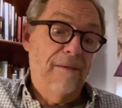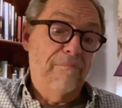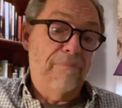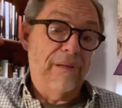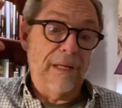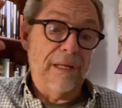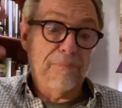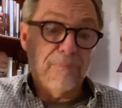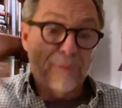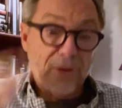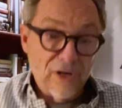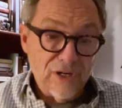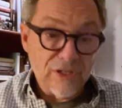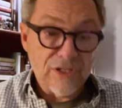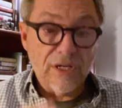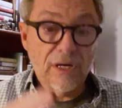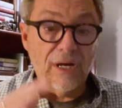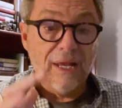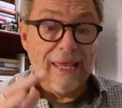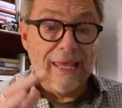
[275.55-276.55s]
but he
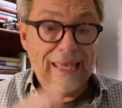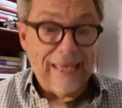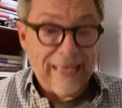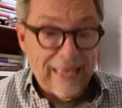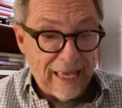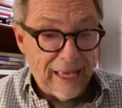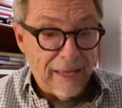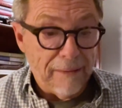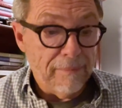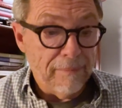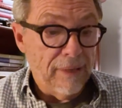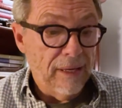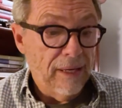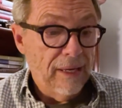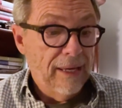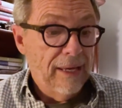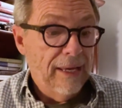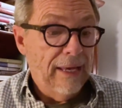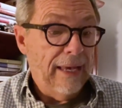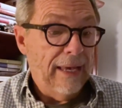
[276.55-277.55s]
personally came
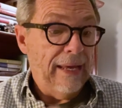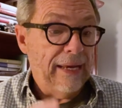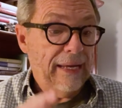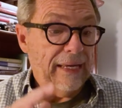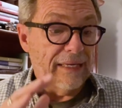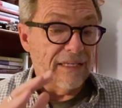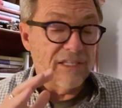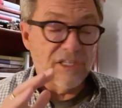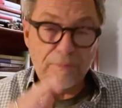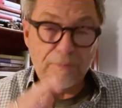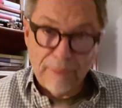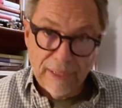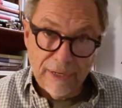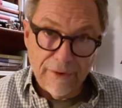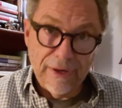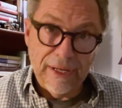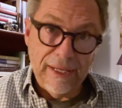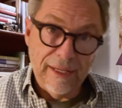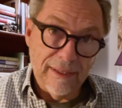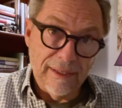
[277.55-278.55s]
and
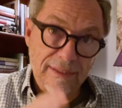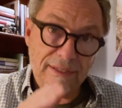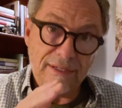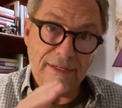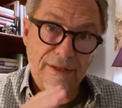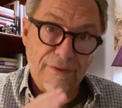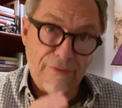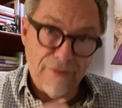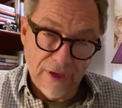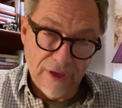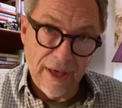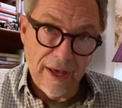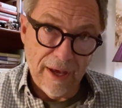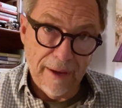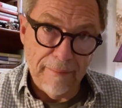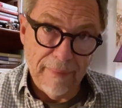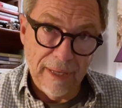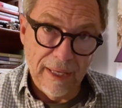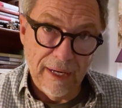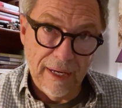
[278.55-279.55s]
experienced
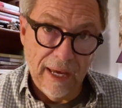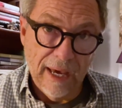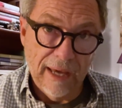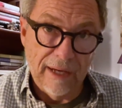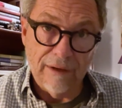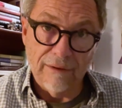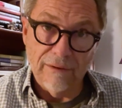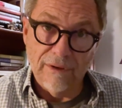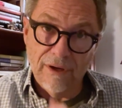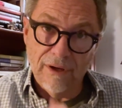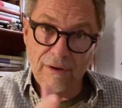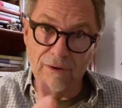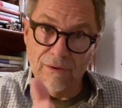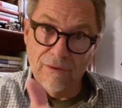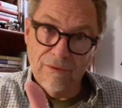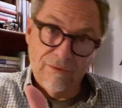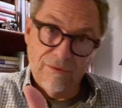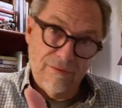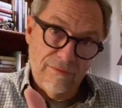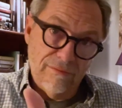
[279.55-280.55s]
them. And I don't
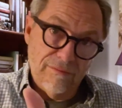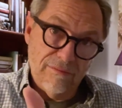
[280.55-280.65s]
know